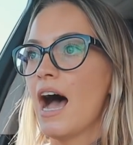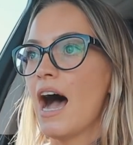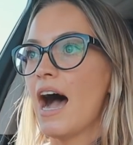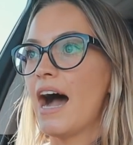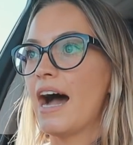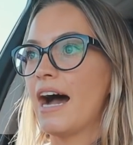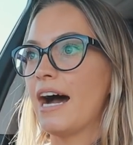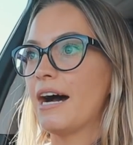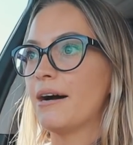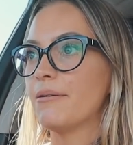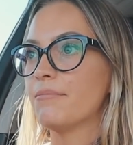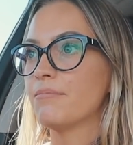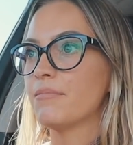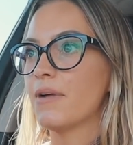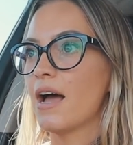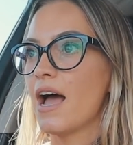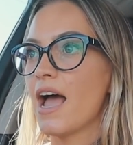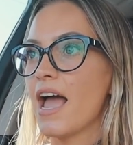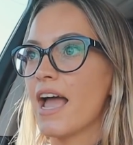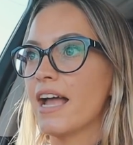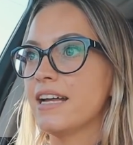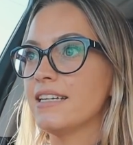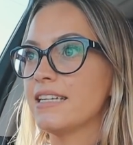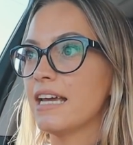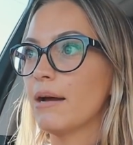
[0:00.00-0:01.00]
Um,
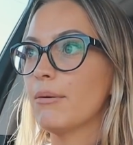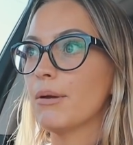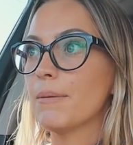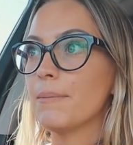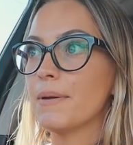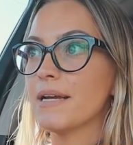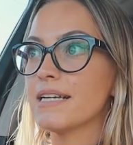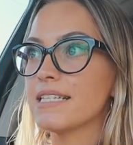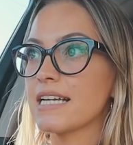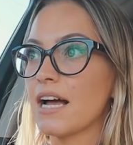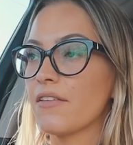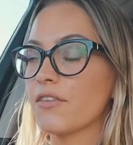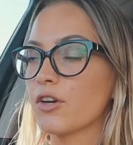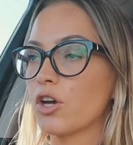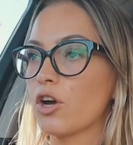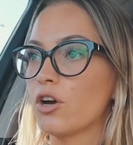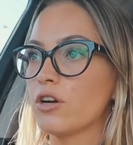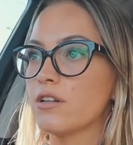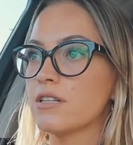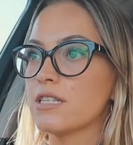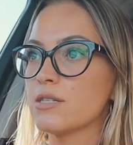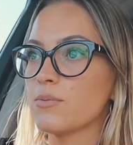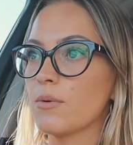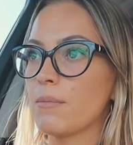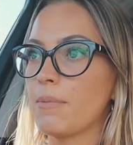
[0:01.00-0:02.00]
and yeah, we picked out the
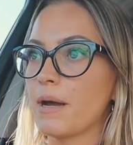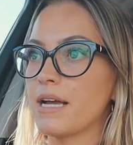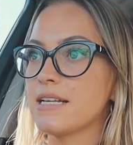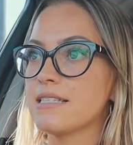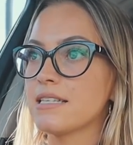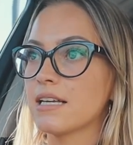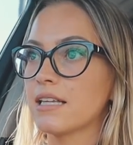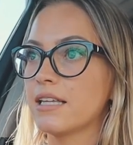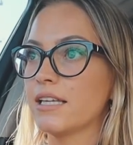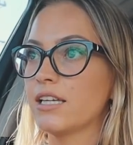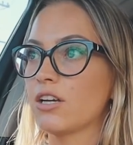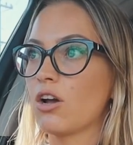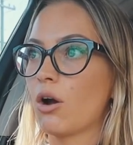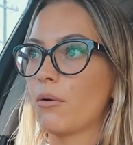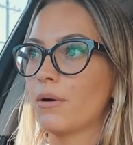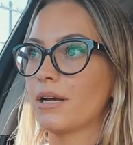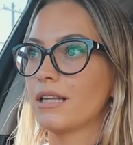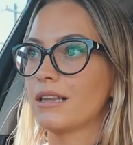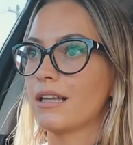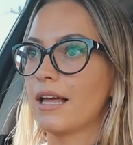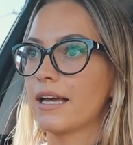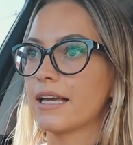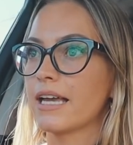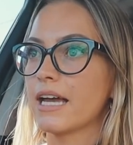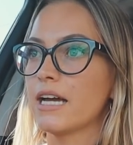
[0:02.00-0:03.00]
curtains. We're basically
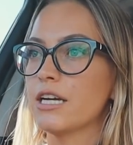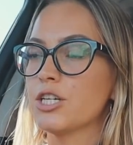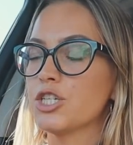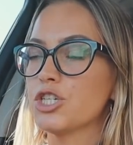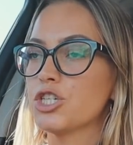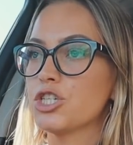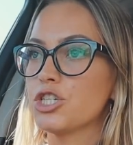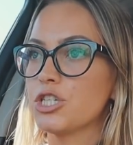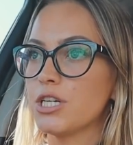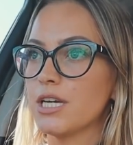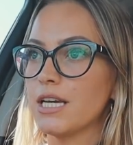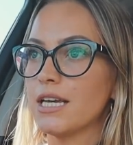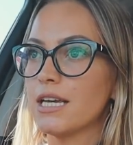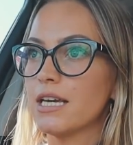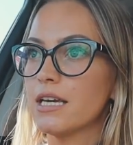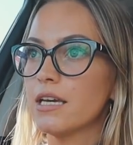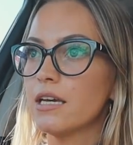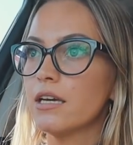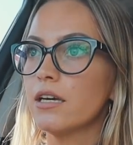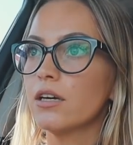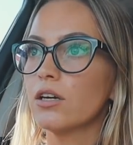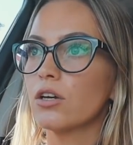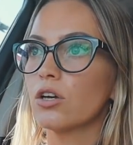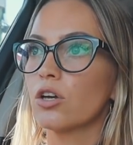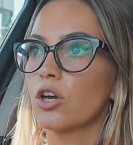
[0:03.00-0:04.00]
going like a
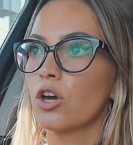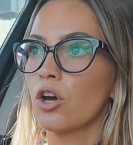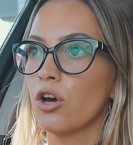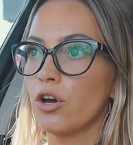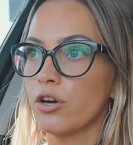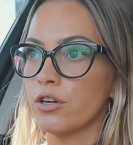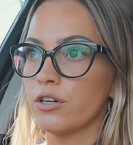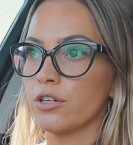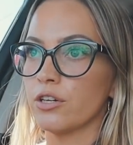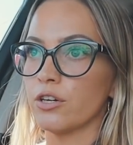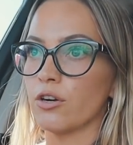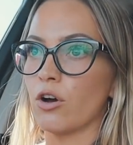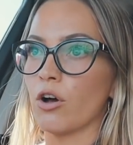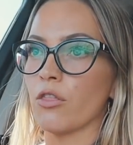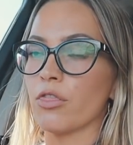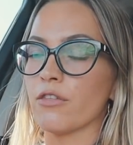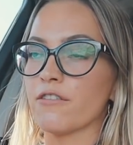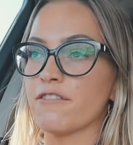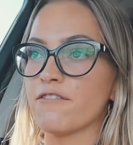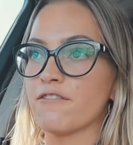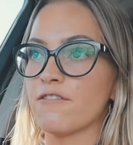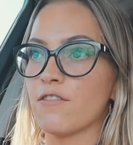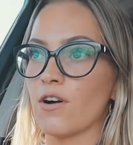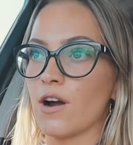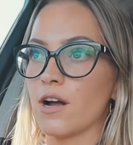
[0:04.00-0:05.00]
sheer curtain on the
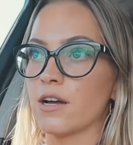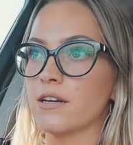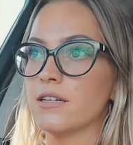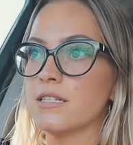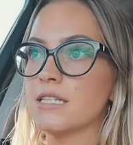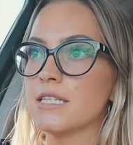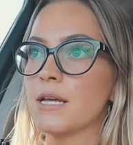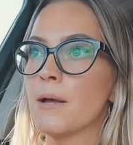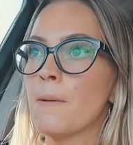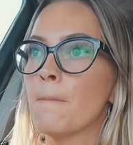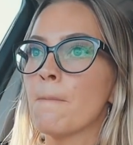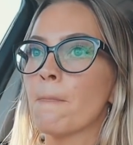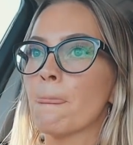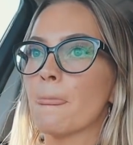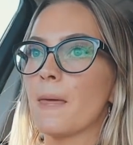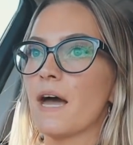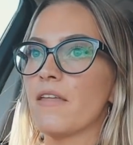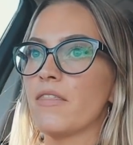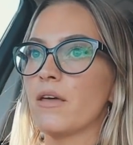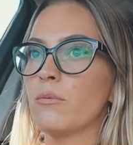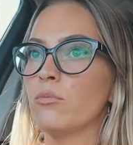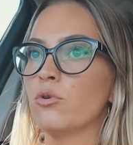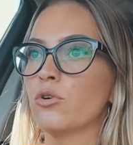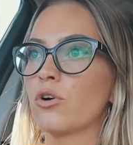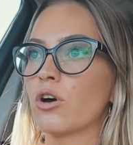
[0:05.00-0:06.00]
front
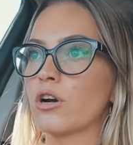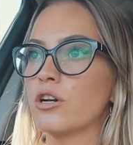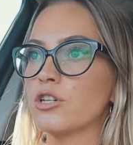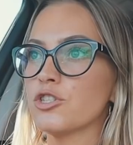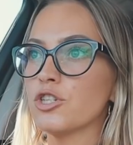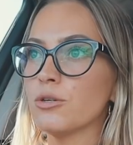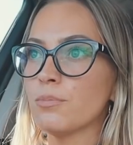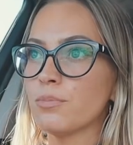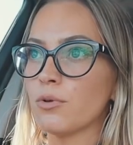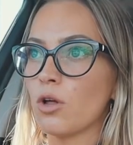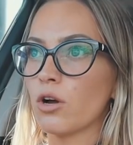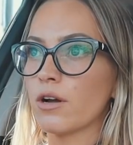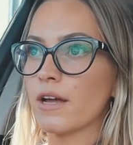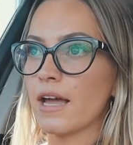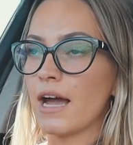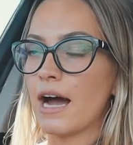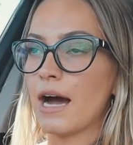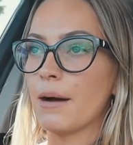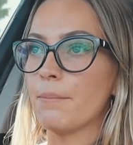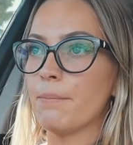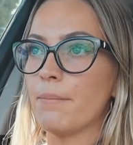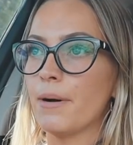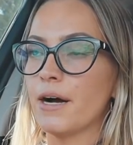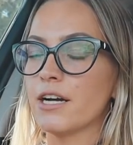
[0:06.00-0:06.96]
and then we're gonna do block out.